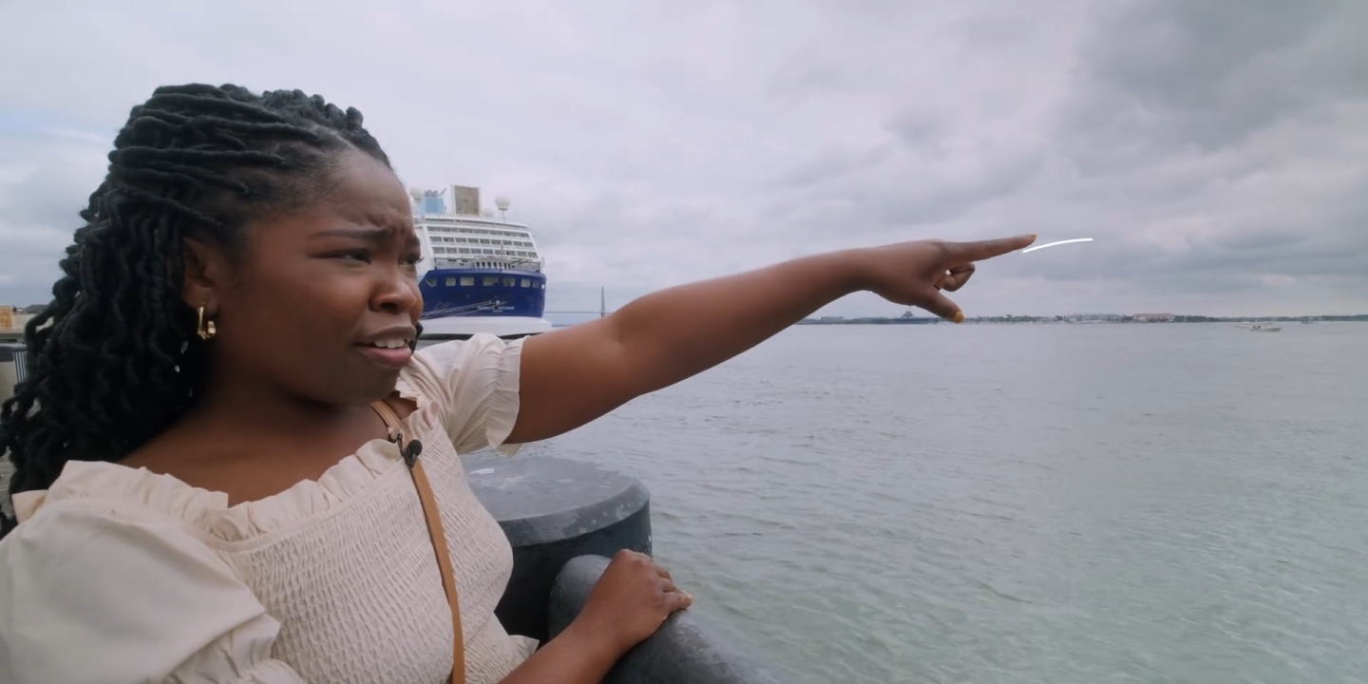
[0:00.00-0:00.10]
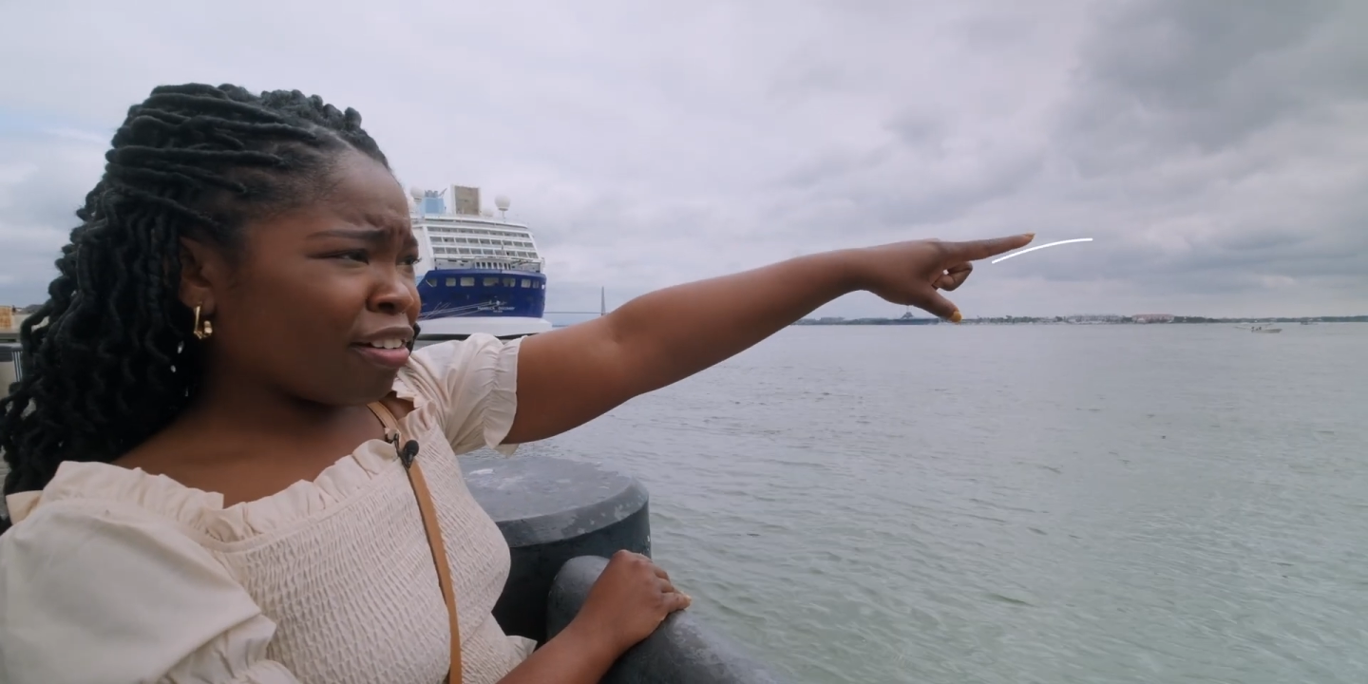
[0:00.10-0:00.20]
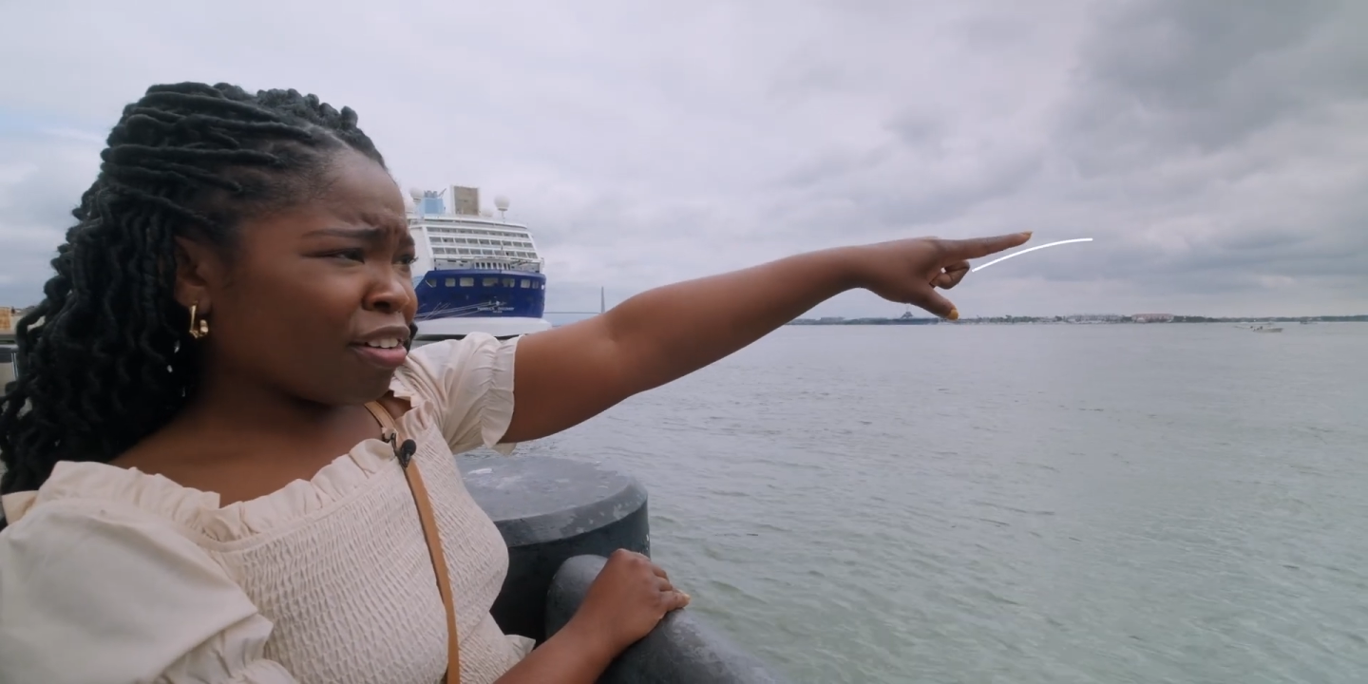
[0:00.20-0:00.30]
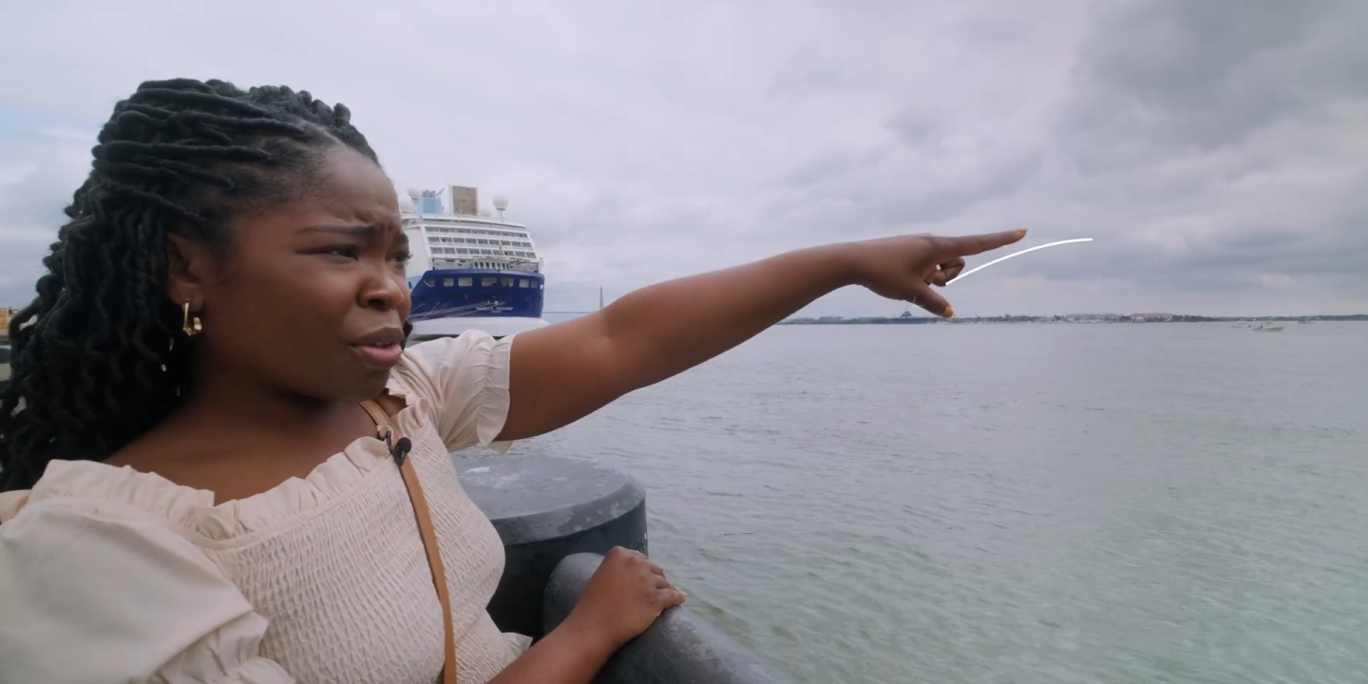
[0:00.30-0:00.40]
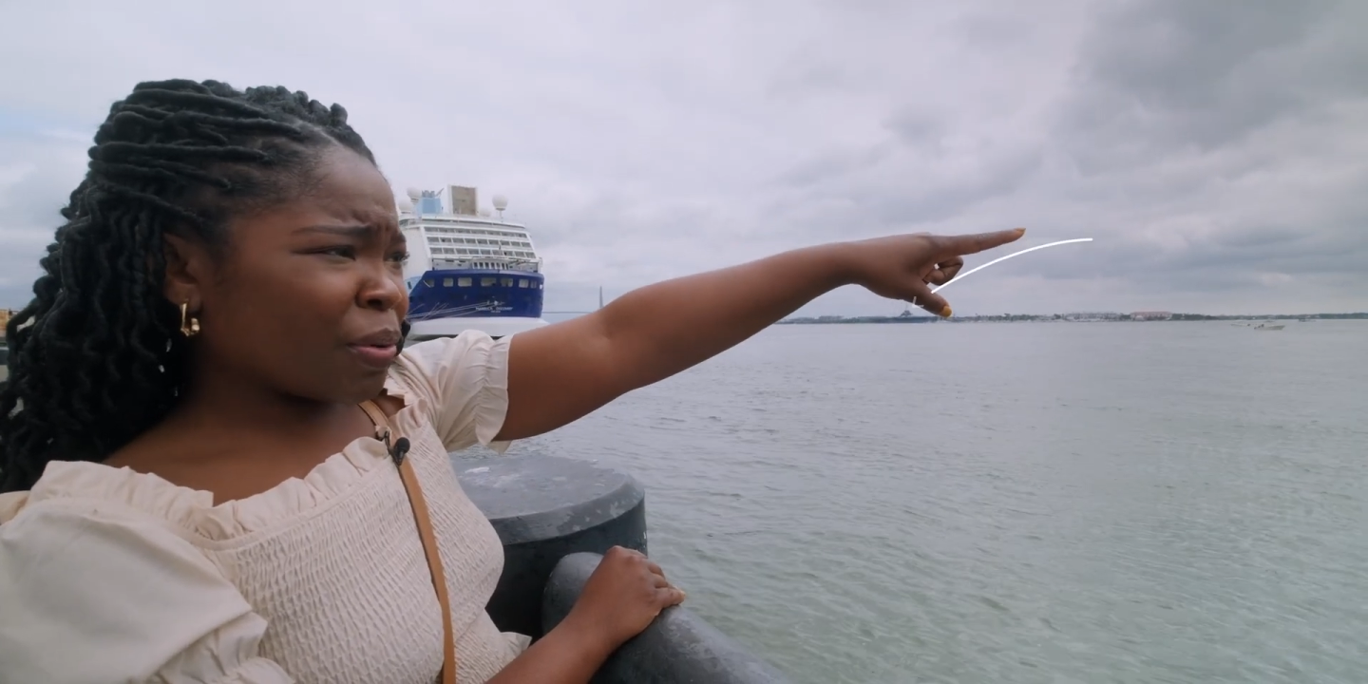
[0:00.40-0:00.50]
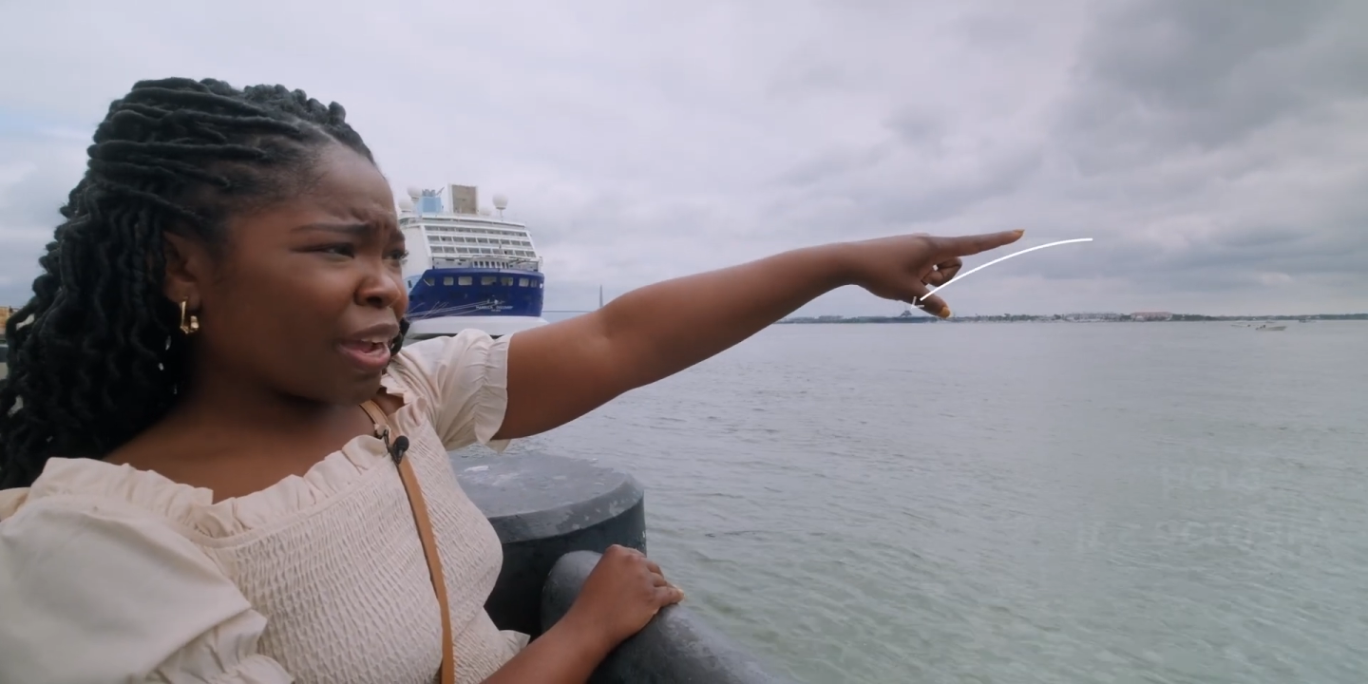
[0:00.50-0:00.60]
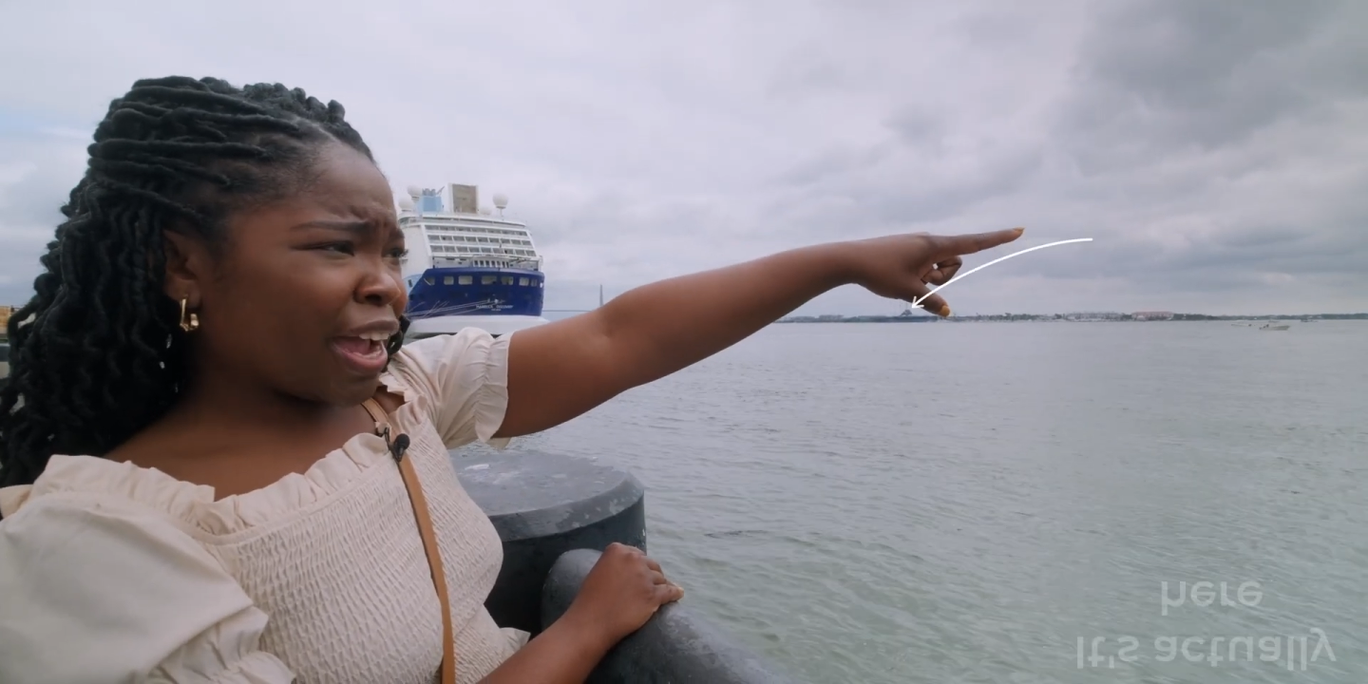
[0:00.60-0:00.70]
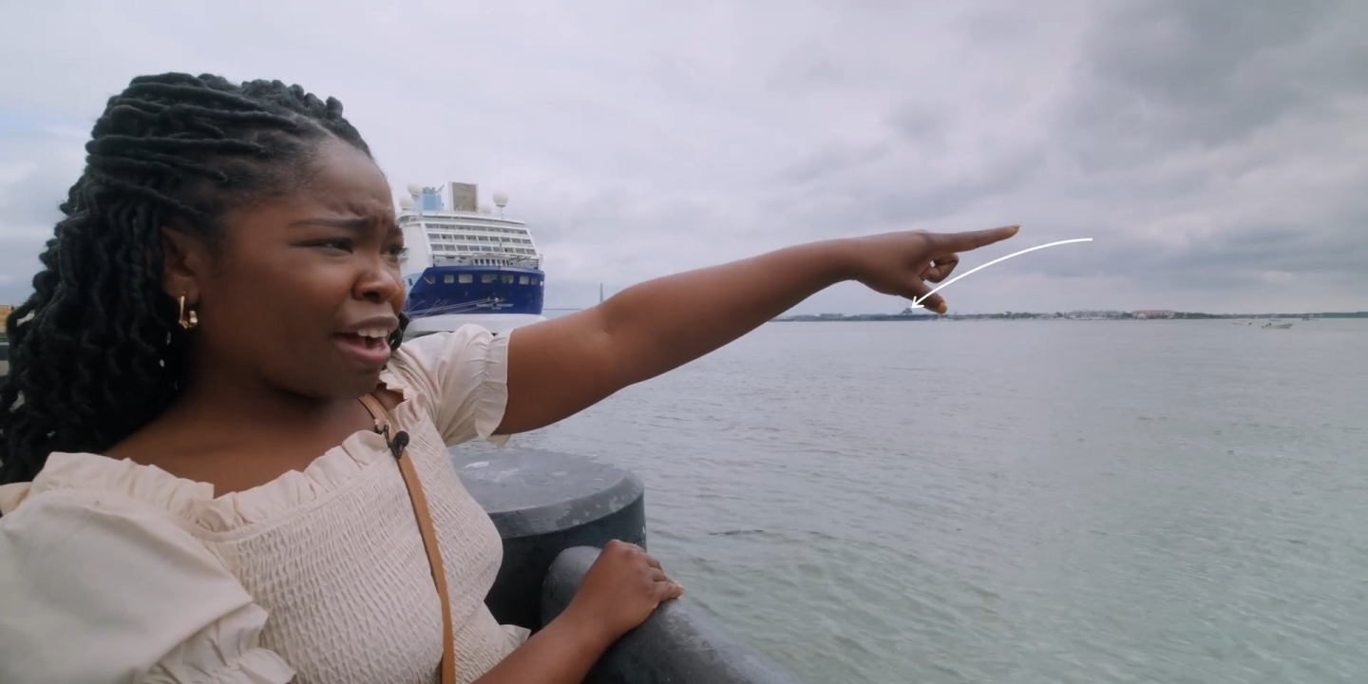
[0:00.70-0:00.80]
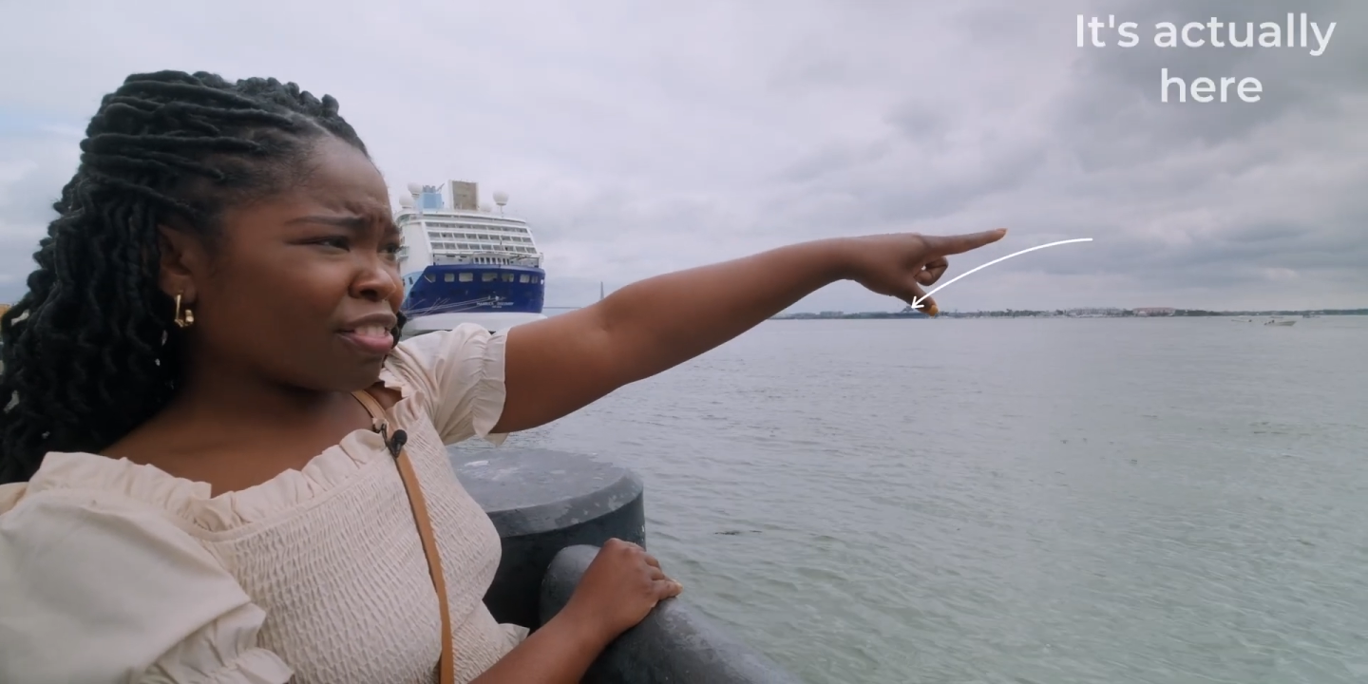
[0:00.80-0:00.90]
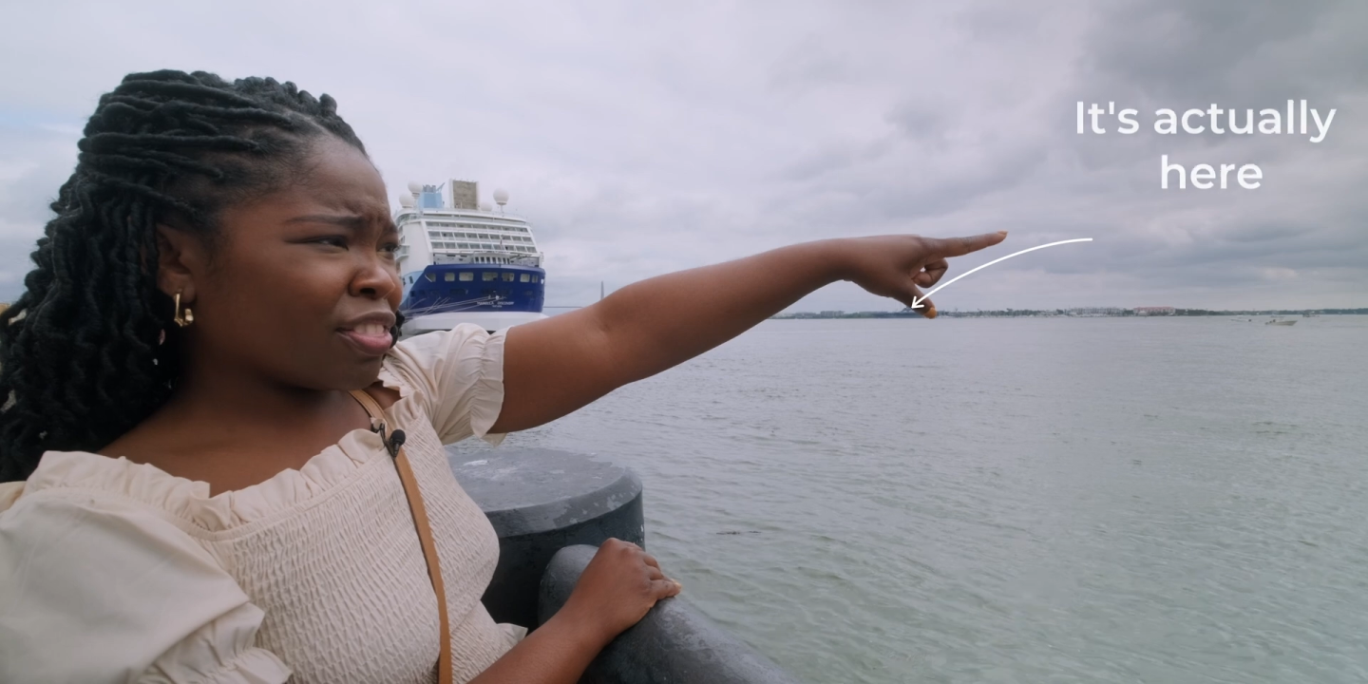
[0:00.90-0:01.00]
all the way
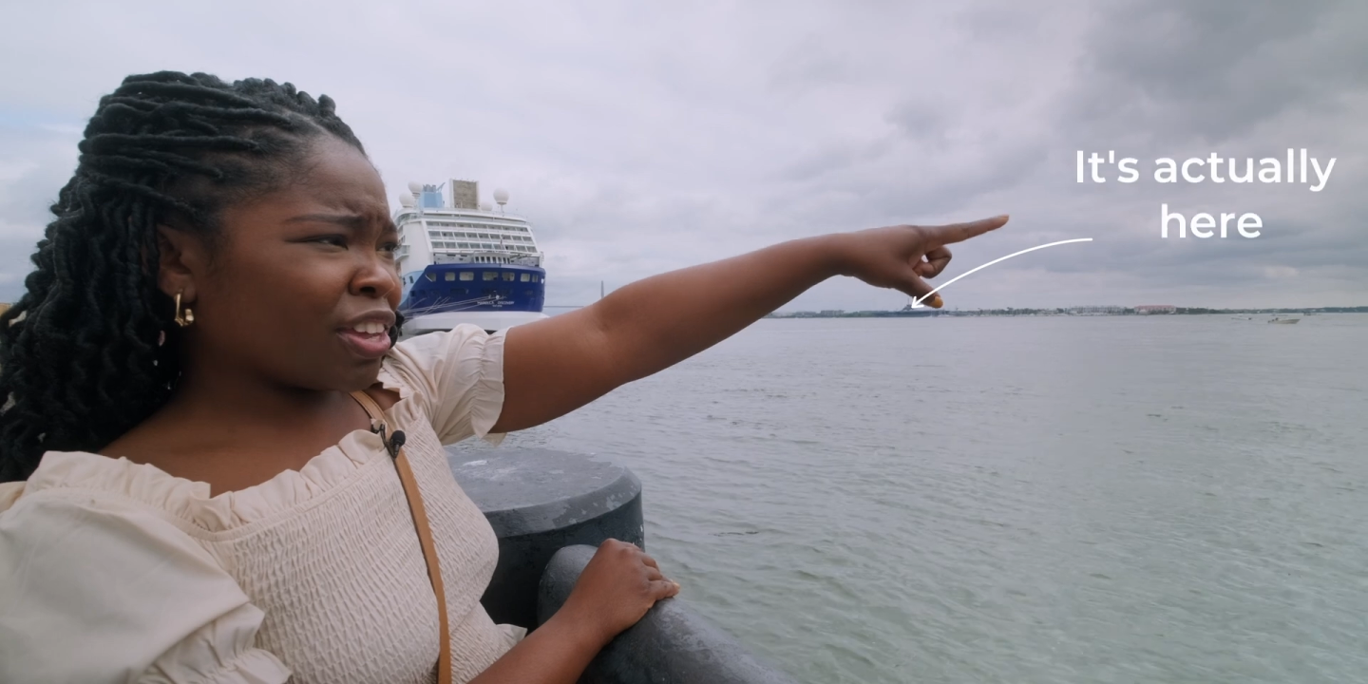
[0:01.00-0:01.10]
out